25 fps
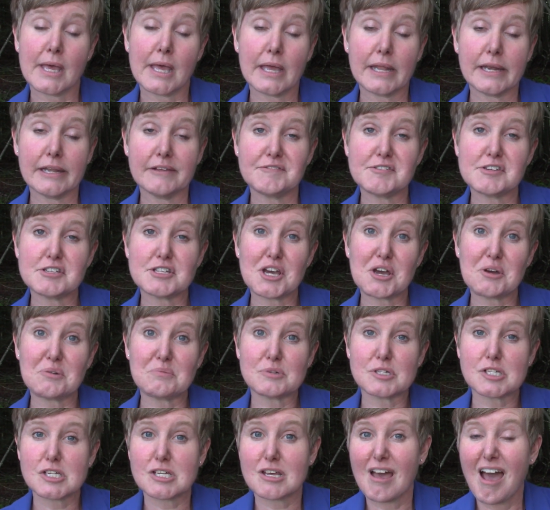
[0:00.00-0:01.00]
And if you
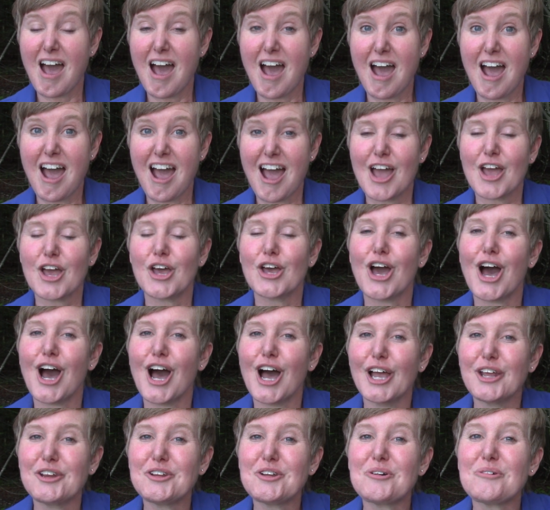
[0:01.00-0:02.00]
don't,
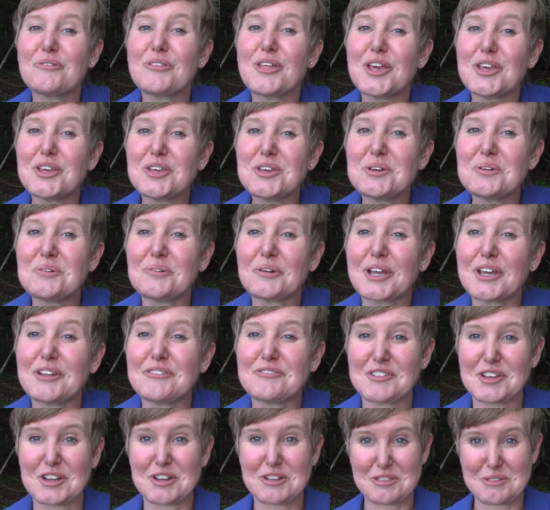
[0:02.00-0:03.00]
I know that you can
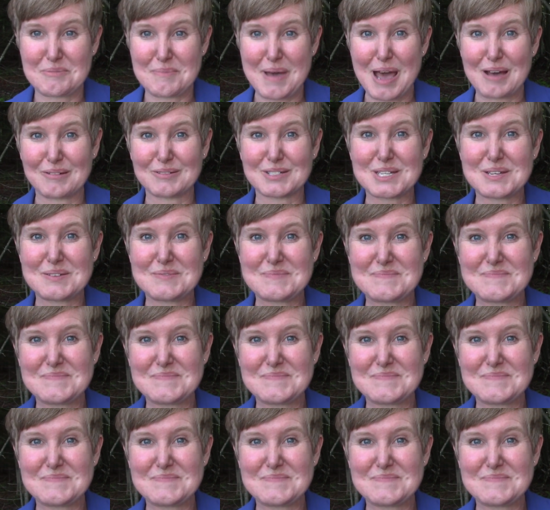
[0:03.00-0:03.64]
figure them out.